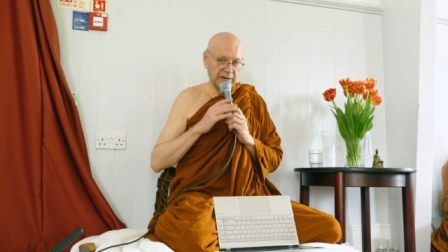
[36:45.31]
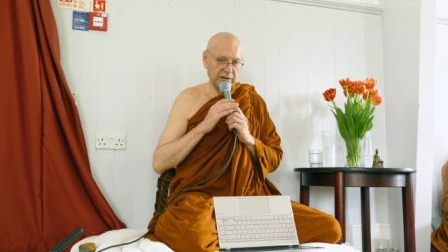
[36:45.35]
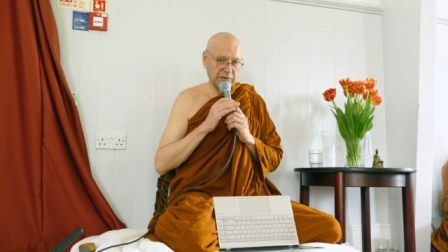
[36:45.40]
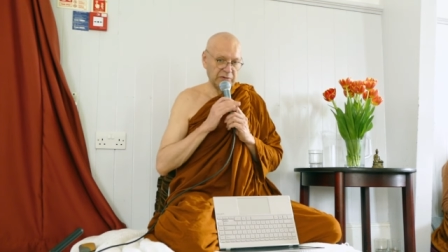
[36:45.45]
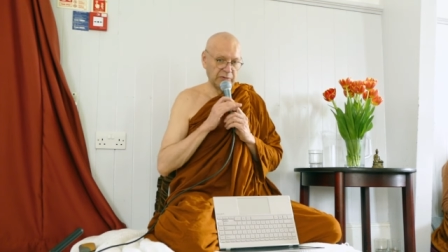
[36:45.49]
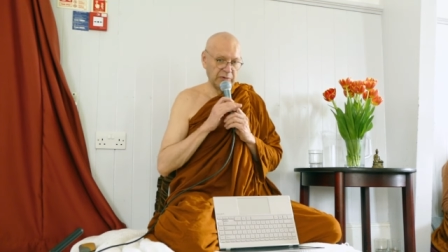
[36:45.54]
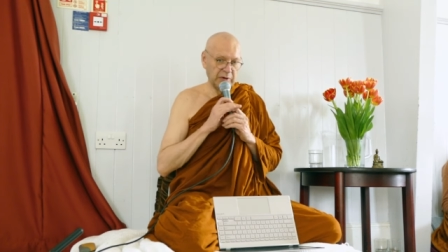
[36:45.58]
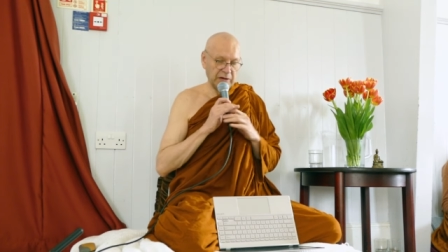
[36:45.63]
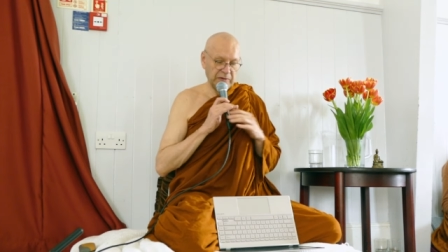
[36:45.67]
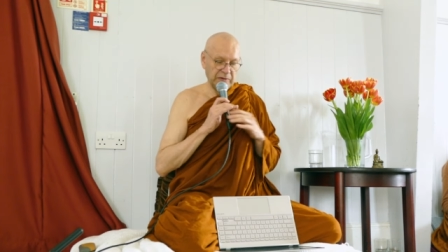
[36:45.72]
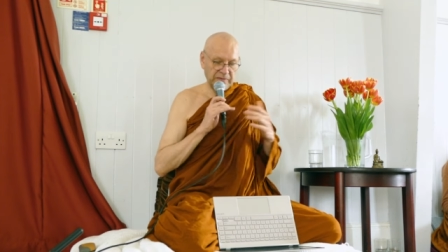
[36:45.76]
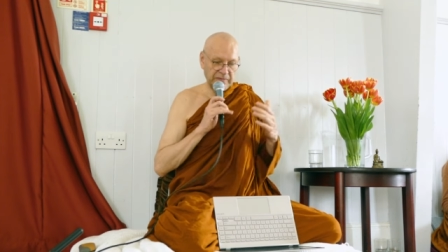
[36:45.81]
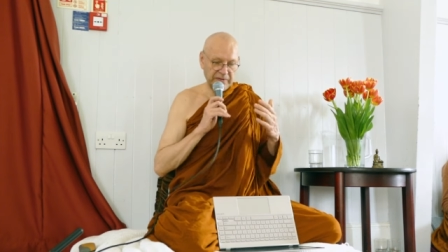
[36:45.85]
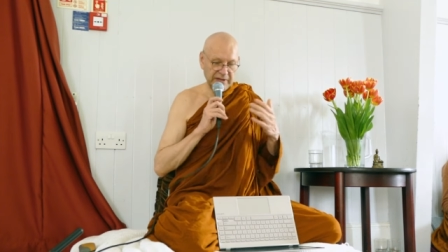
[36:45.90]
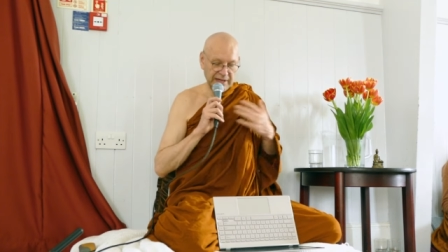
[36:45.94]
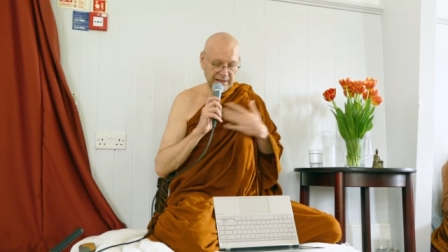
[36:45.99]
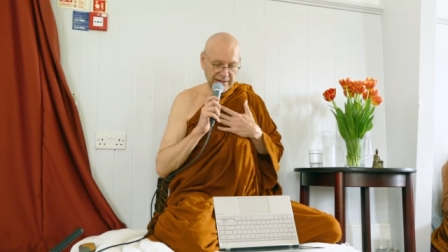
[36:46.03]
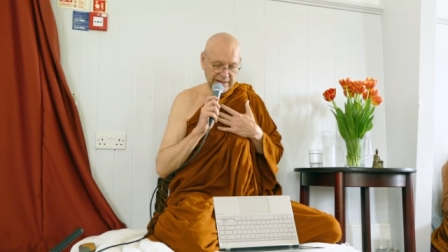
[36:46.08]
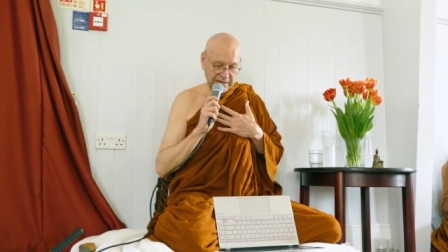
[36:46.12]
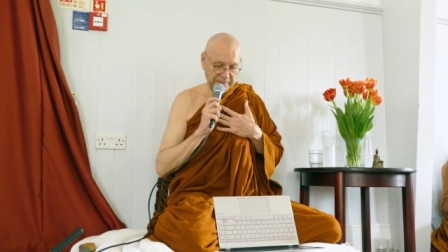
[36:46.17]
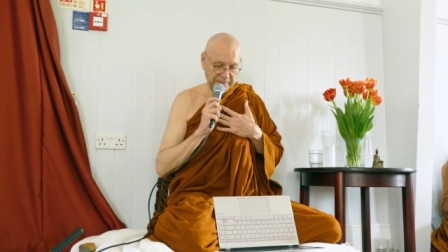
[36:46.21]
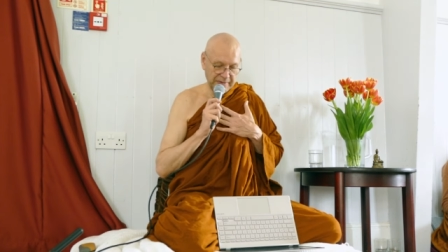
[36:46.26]
can kind of
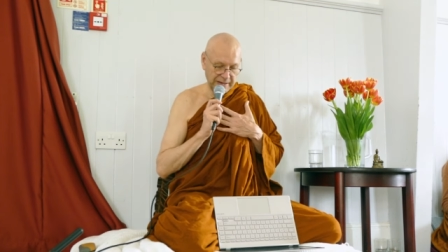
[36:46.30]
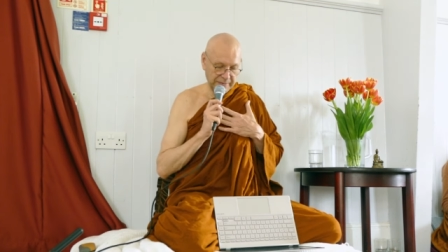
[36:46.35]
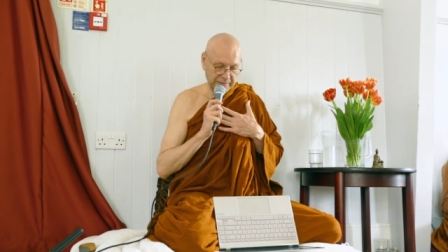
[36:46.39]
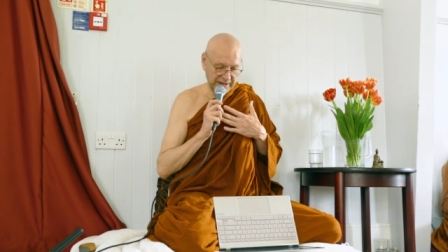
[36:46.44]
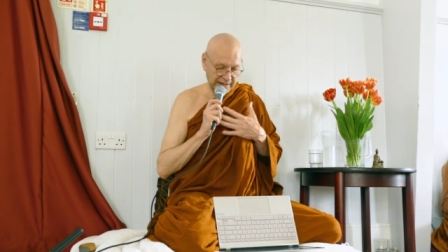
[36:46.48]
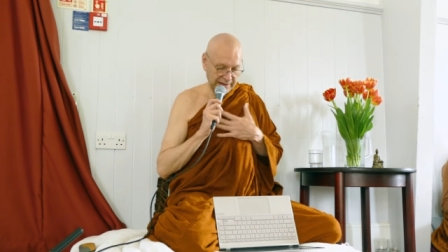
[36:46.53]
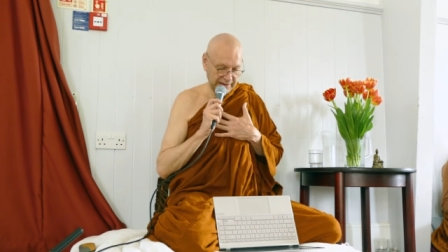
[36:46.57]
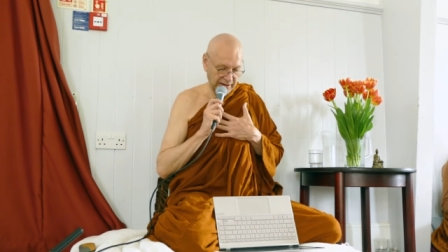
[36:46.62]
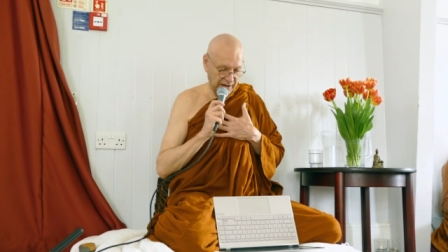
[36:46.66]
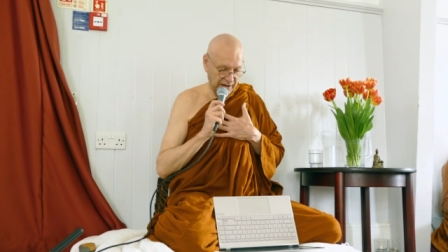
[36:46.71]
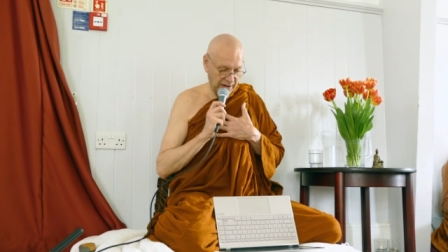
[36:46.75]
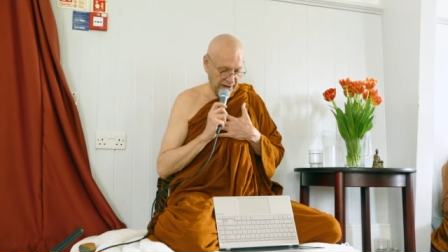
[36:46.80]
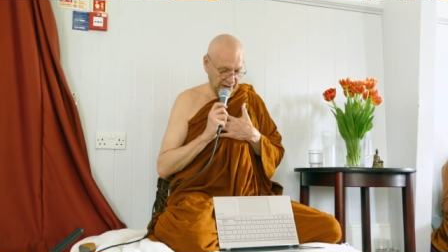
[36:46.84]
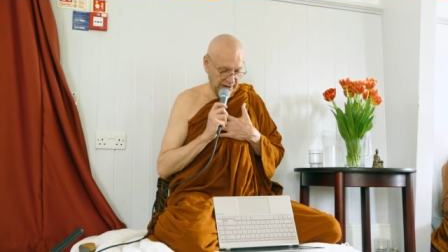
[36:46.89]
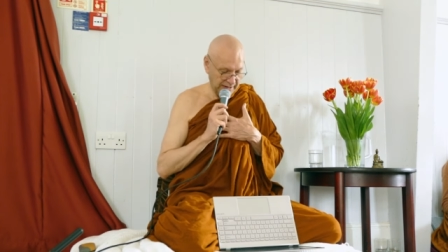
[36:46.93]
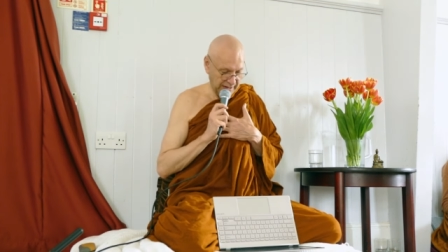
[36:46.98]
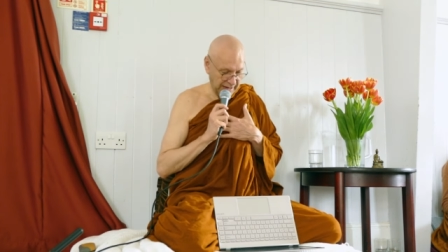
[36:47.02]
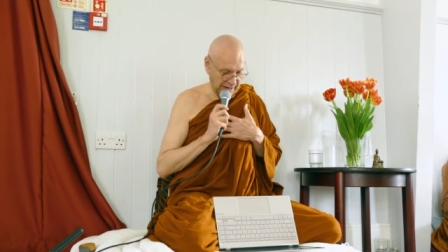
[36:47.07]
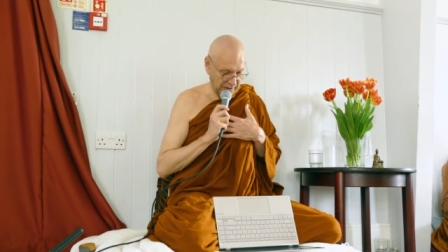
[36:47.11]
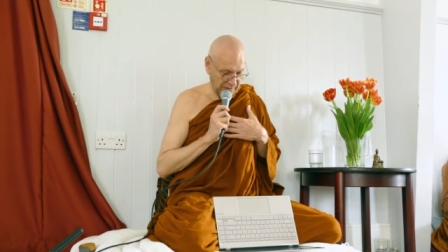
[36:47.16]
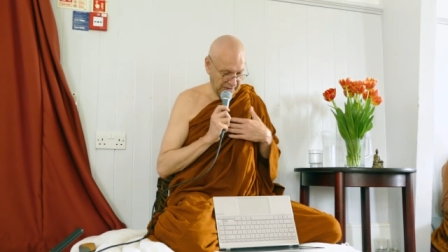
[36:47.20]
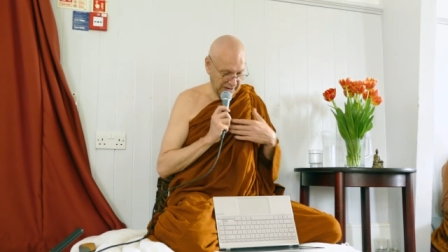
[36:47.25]
feel it maybe in the
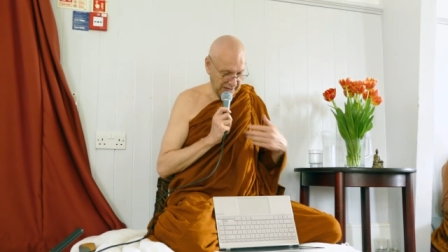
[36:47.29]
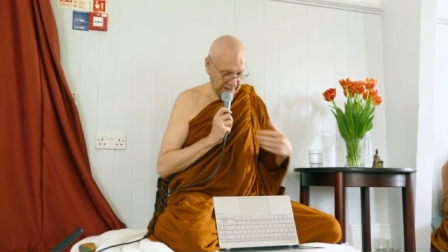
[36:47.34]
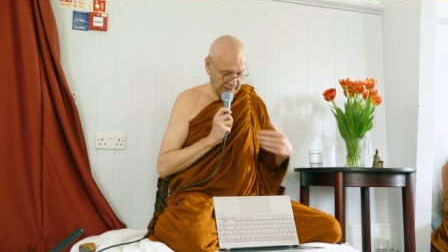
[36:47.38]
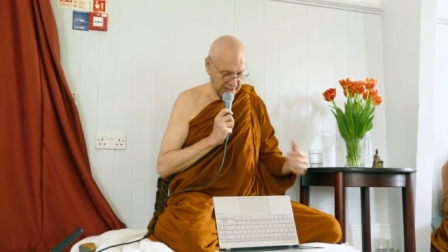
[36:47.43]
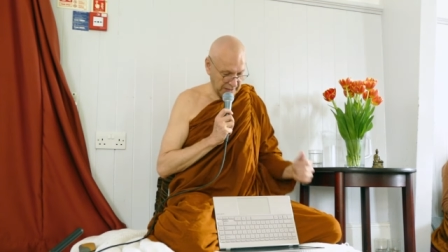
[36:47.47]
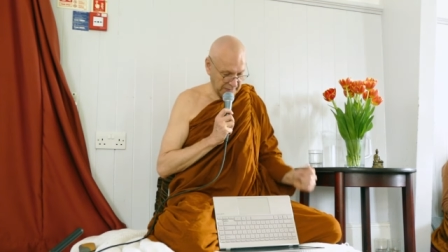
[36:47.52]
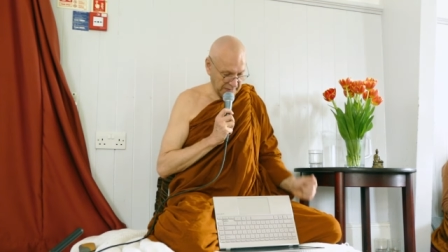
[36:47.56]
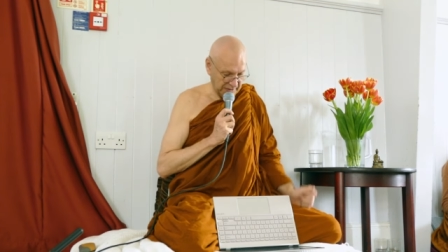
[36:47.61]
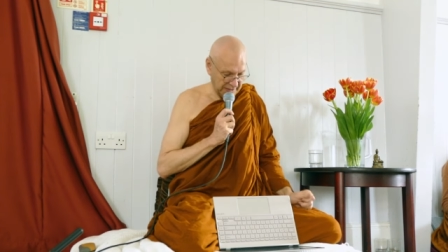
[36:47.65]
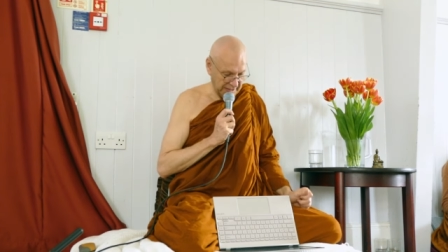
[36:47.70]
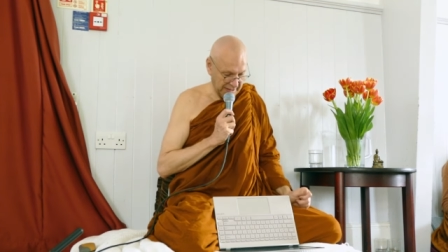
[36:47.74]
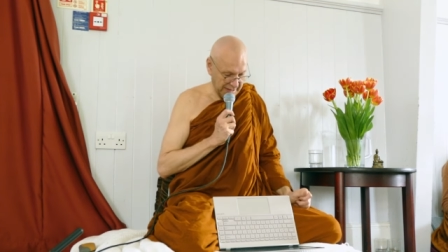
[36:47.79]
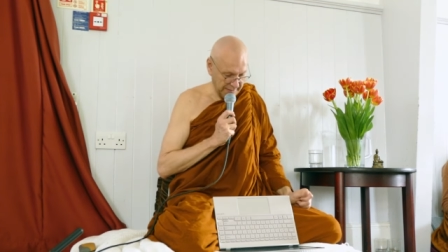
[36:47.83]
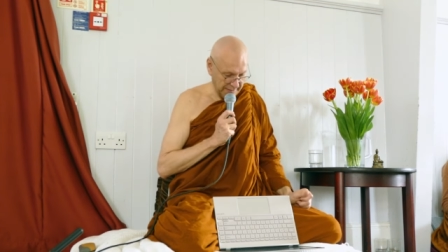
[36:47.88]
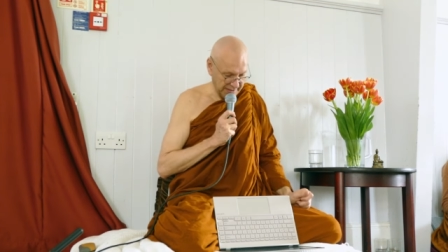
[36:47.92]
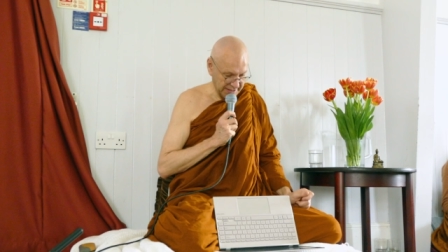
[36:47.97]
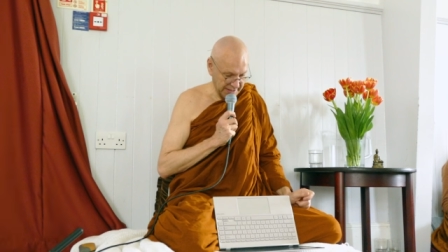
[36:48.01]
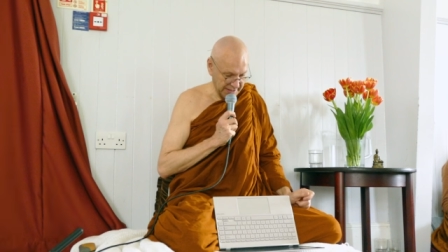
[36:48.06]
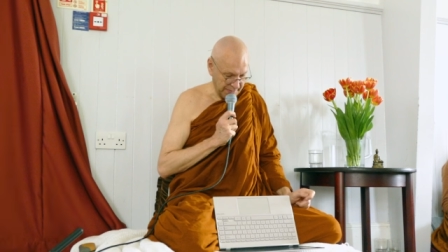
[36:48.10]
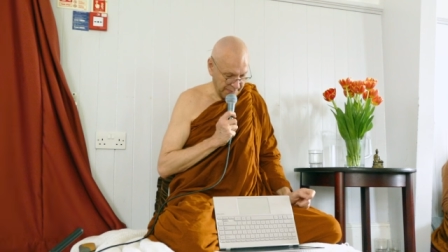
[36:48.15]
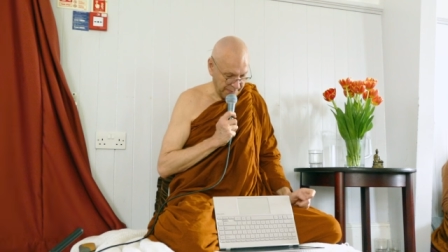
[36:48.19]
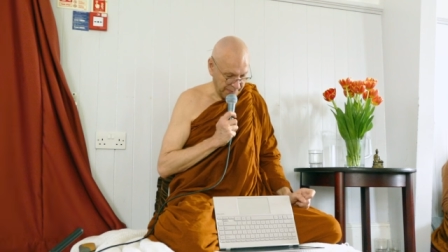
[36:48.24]
heart area
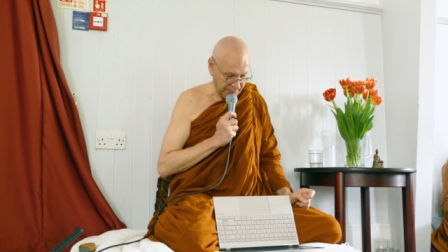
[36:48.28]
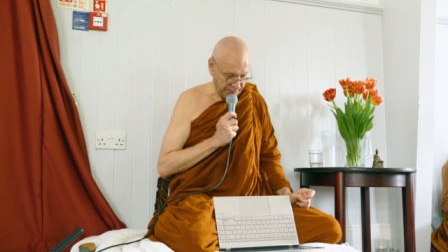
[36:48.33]
sometimes. Eh?